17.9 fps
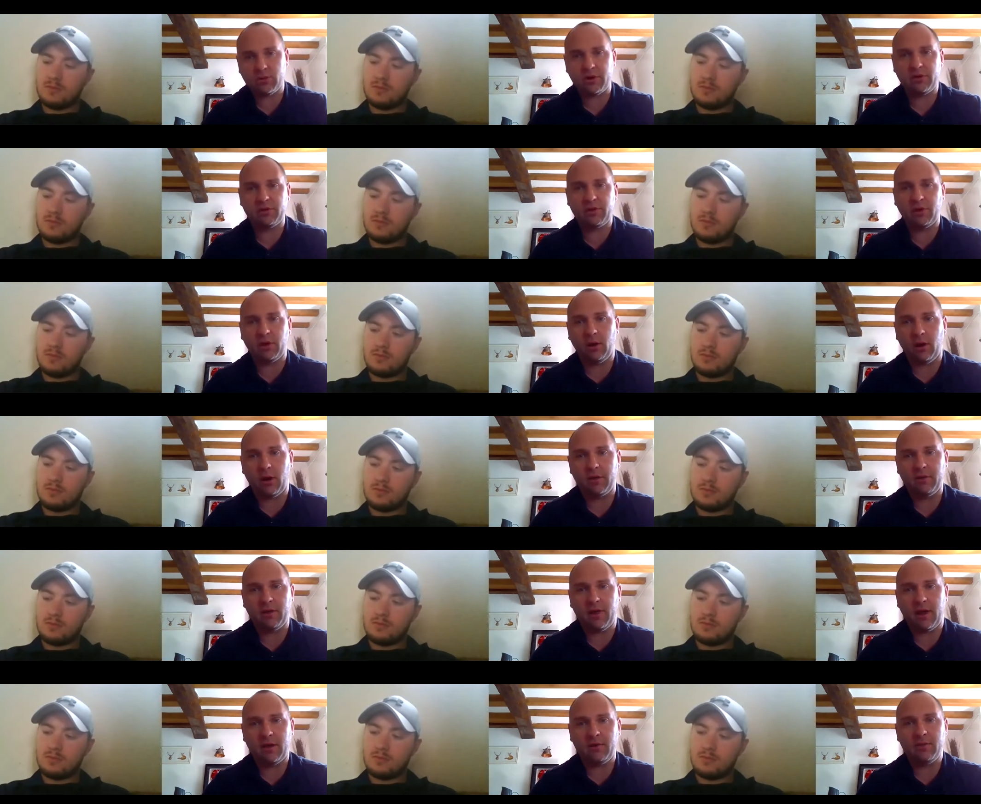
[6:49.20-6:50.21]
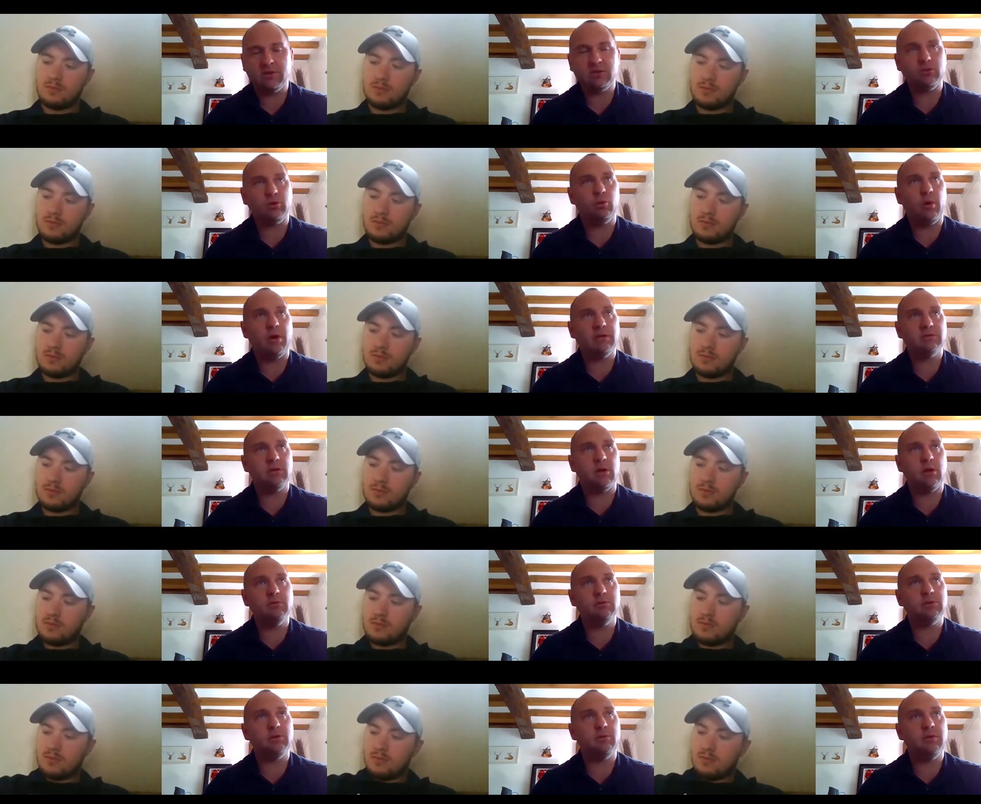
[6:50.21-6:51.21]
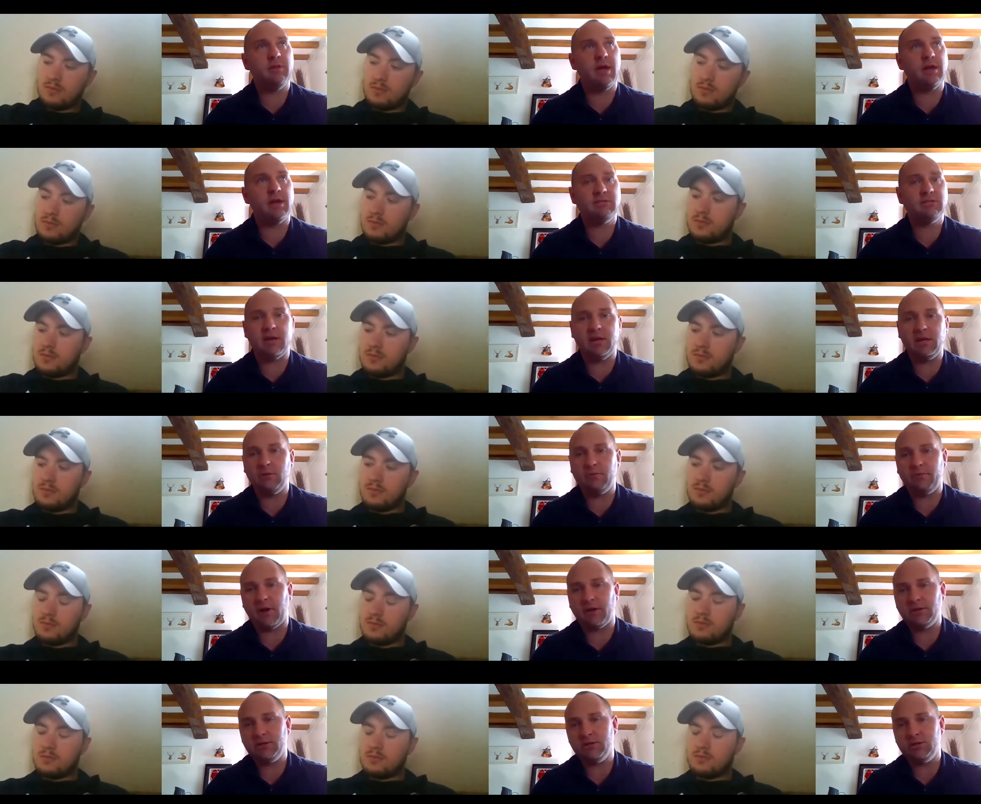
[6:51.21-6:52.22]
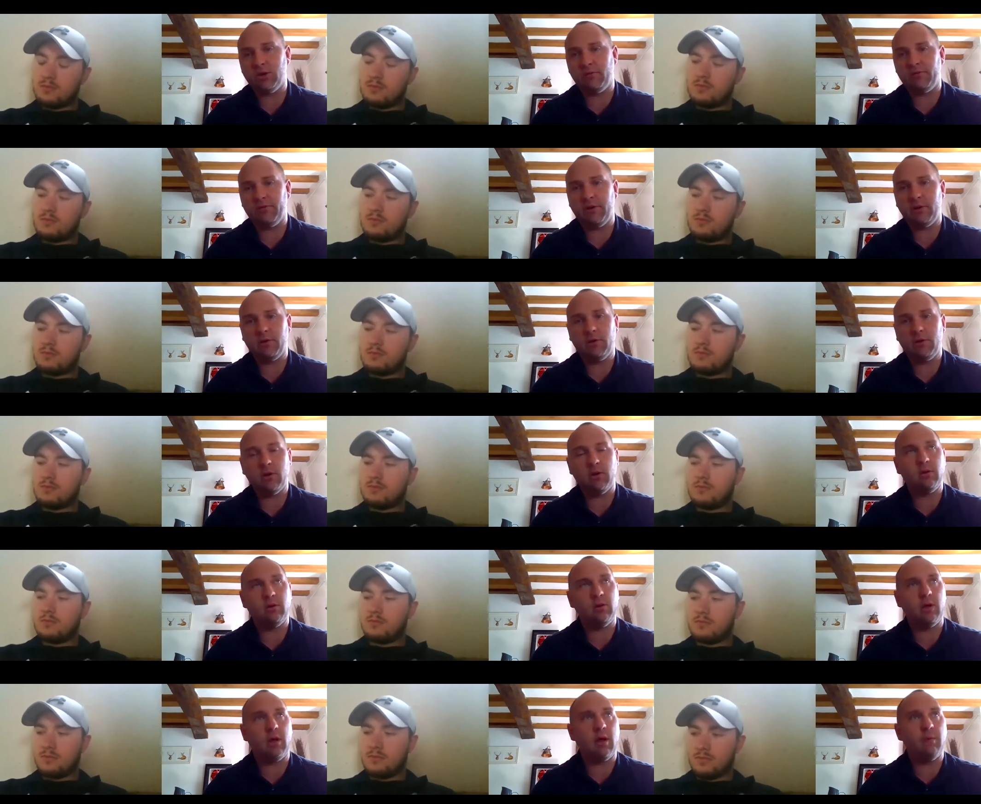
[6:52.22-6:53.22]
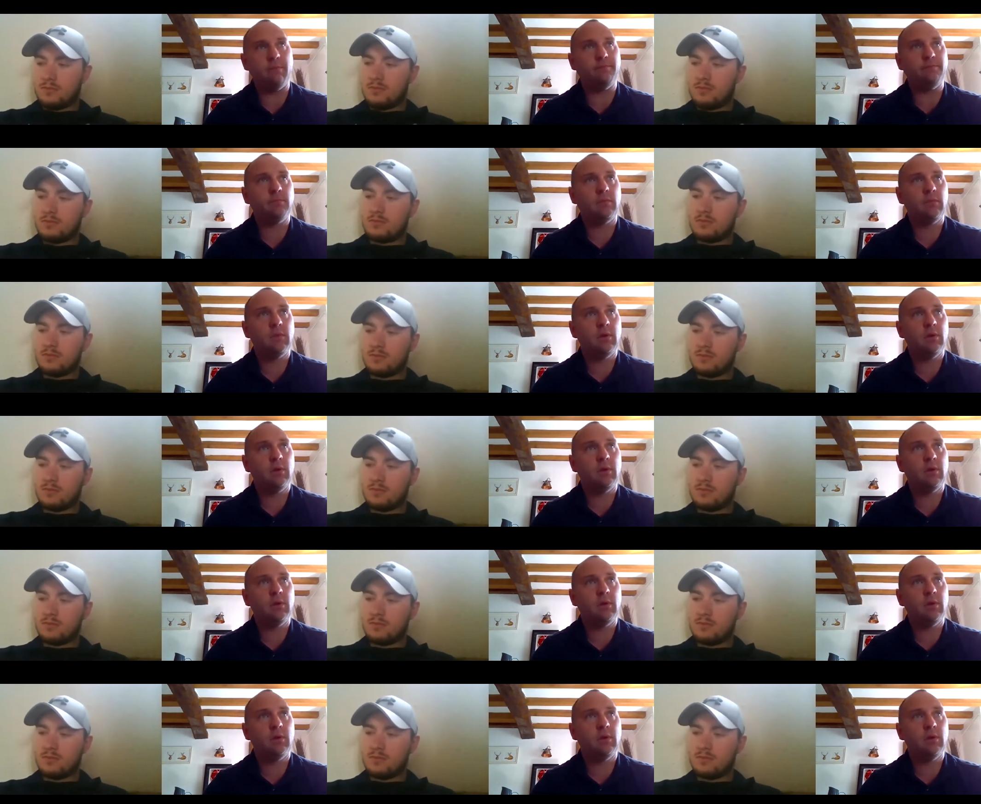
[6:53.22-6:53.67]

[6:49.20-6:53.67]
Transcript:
Speaker 1: or anything like that, there's always those who are there to take advantage of it, and um,